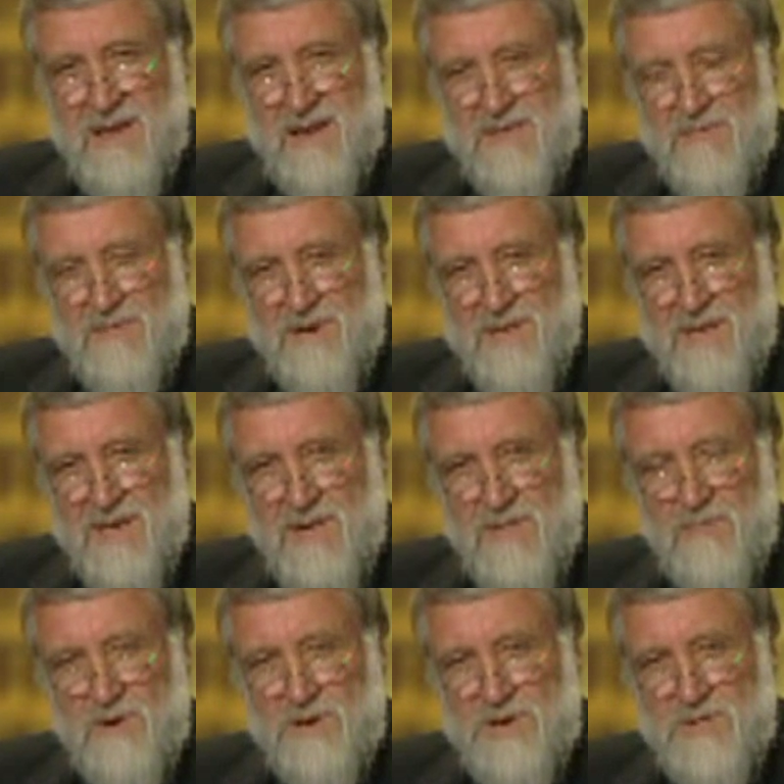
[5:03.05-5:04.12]
And really,
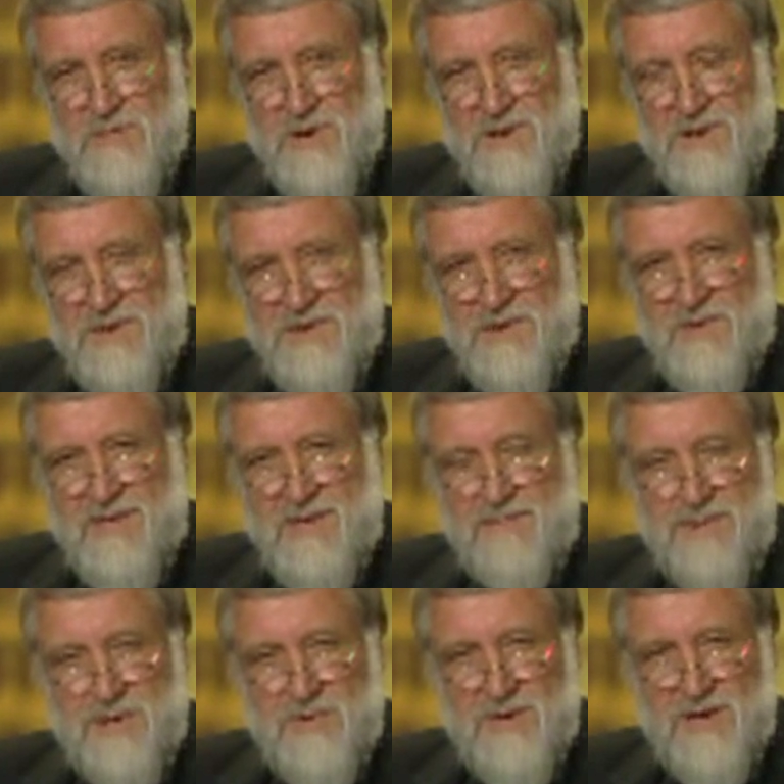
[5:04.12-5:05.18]
what you want to do is
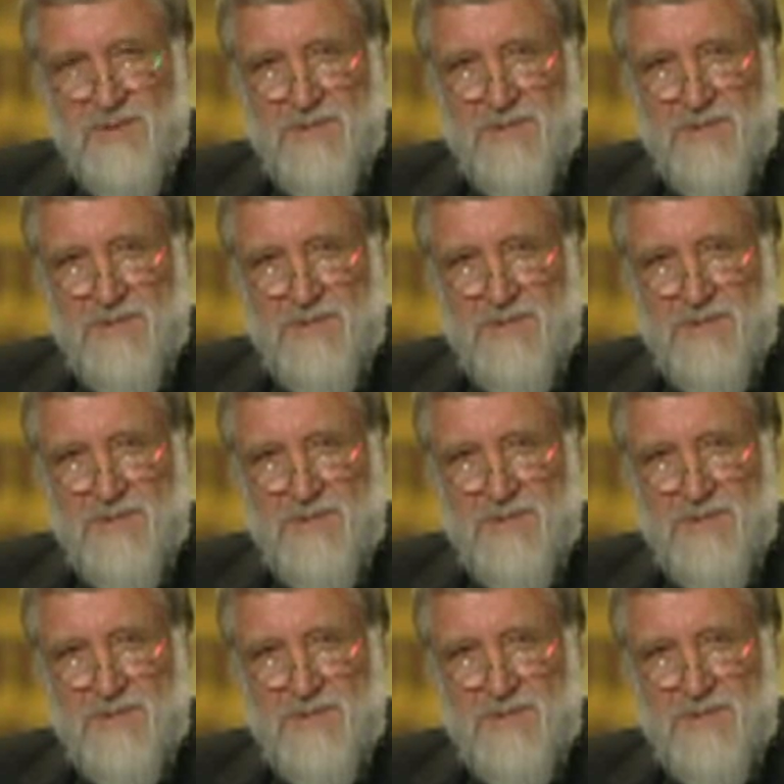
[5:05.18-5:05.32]
build